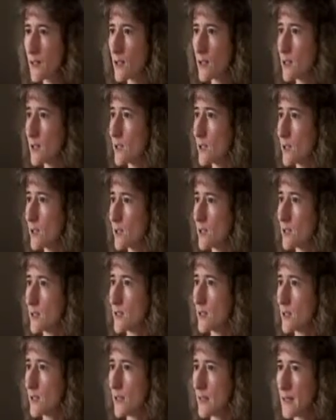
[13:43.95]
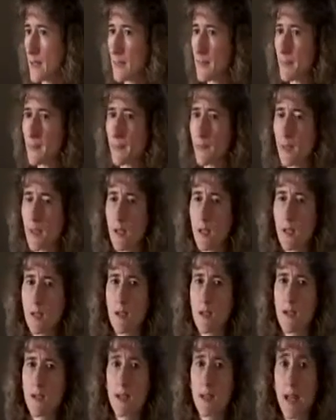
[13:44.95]

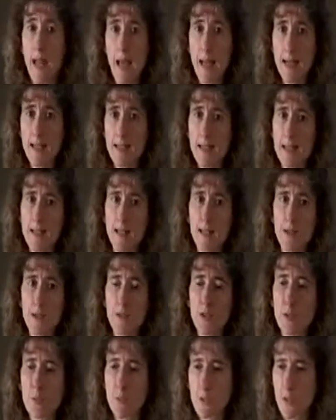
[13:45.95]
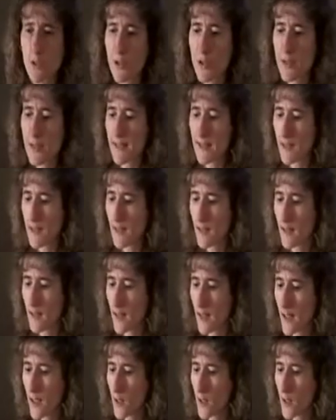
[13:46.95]
an accident or emergency,